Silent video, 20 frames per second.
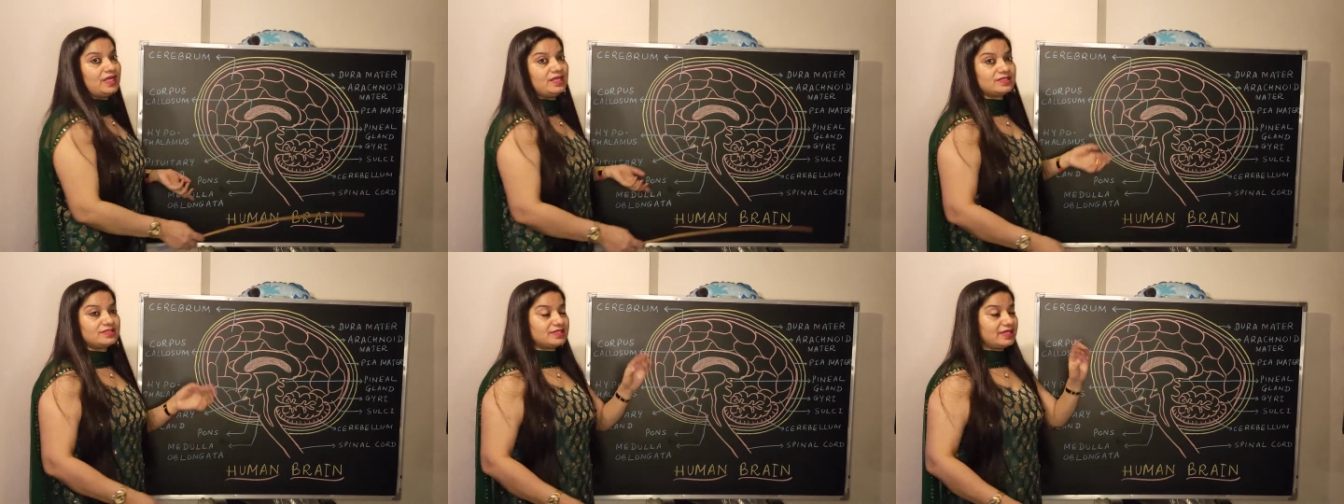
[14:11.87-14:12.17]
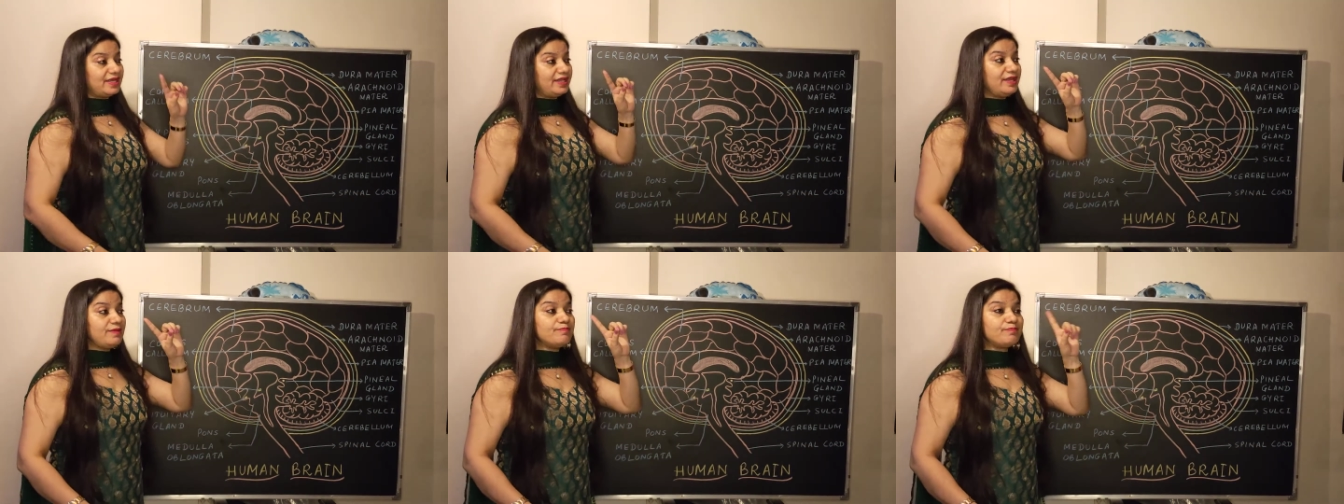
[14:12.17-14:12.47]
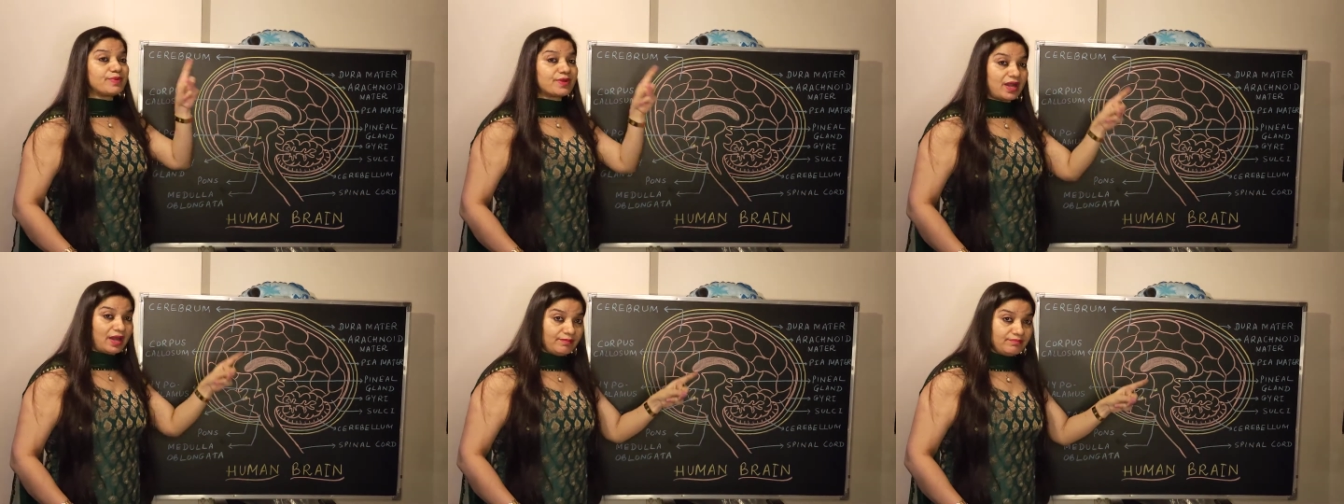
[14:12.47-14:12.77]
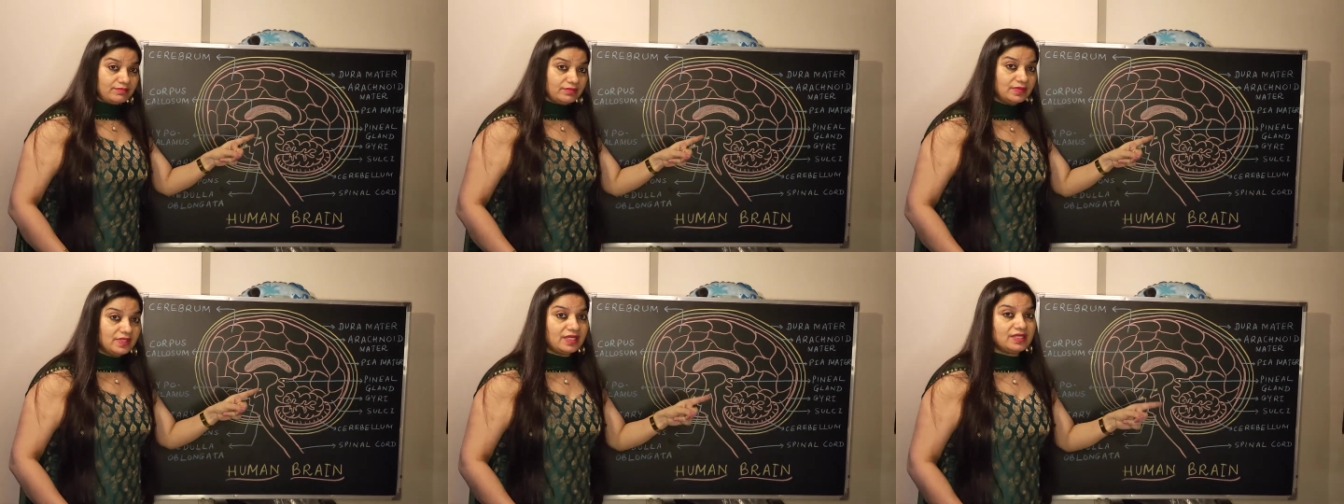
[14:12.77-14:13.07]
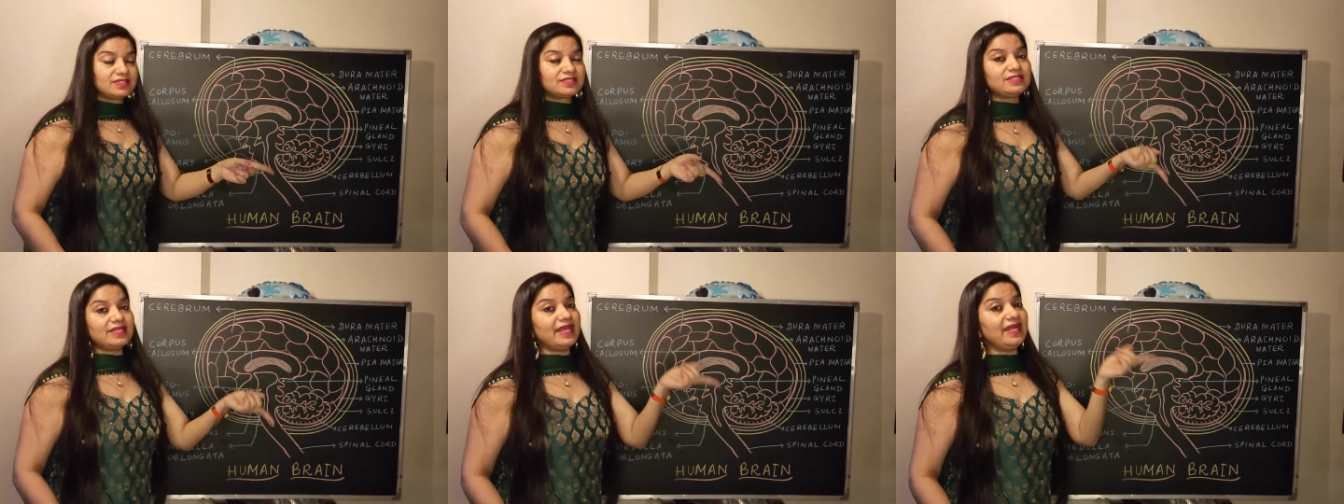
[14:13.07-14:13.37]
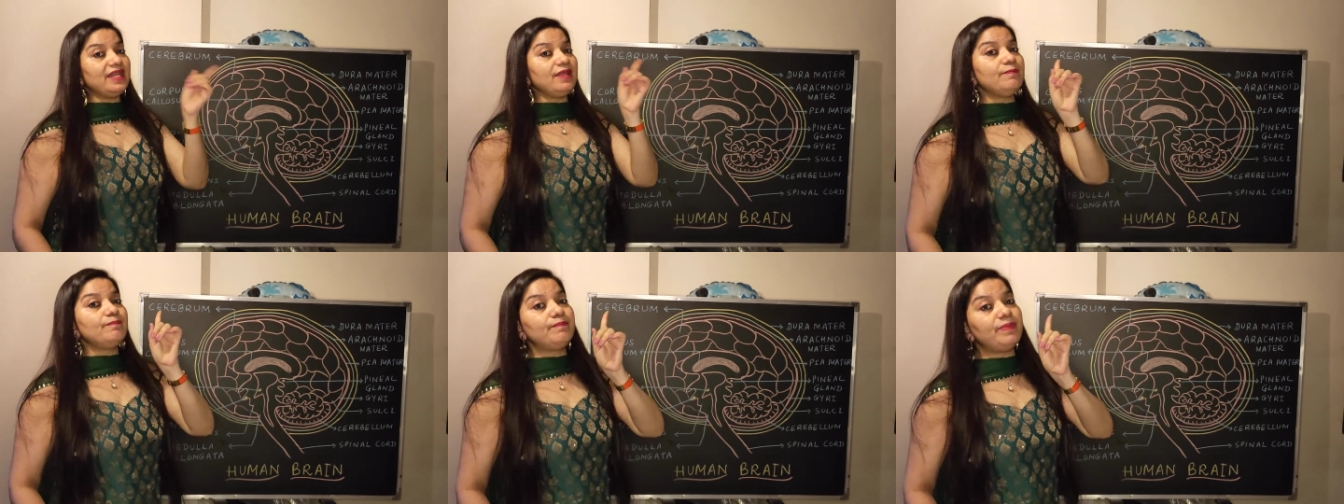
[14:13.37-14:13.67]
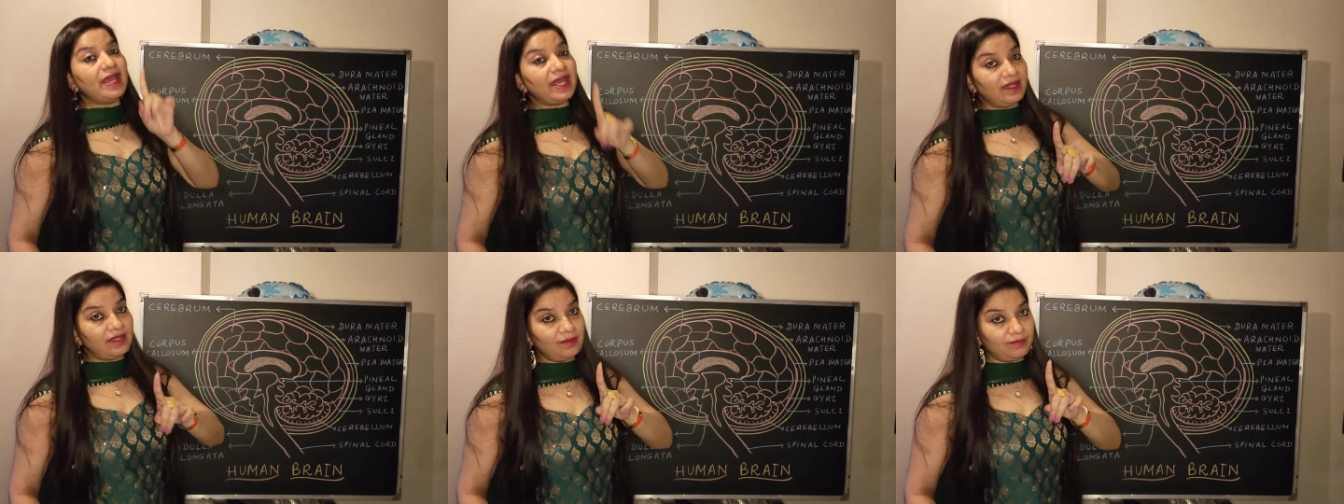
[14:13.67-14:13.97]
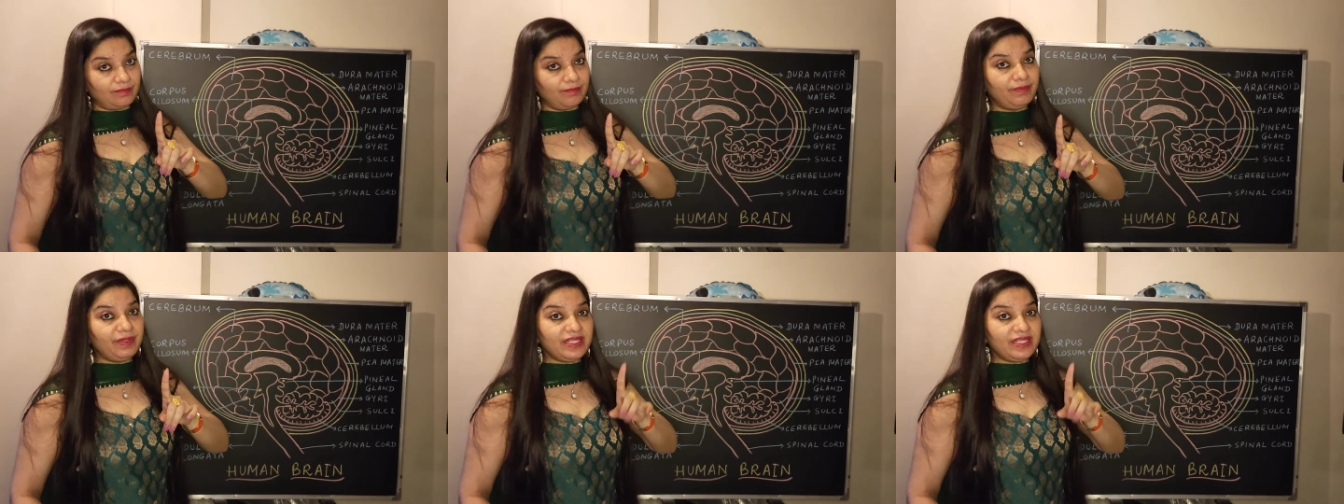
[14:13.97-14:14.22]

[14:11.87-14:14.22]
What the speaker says: Cerebrum, cerebellum.